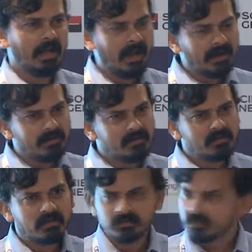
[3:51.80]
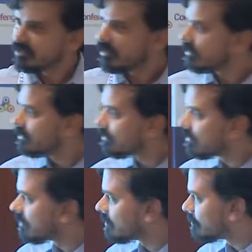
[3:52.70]
And uh, these
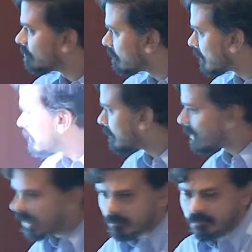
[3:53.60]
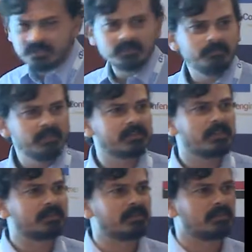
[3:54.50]
are, um, Acme is a
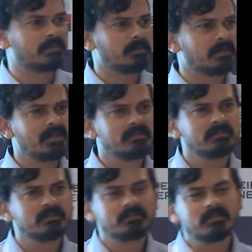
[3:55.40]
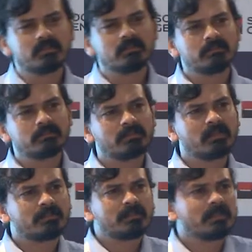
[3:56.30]
mid-sized customer. And the
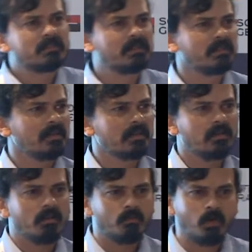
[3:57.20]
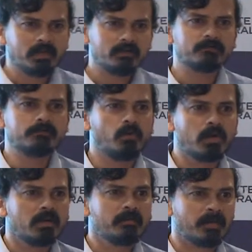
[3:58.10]
customer is asking, what are four
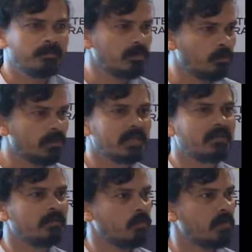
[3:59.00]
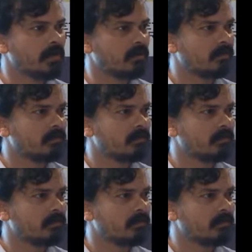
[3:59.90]
hundred people doing in Uber?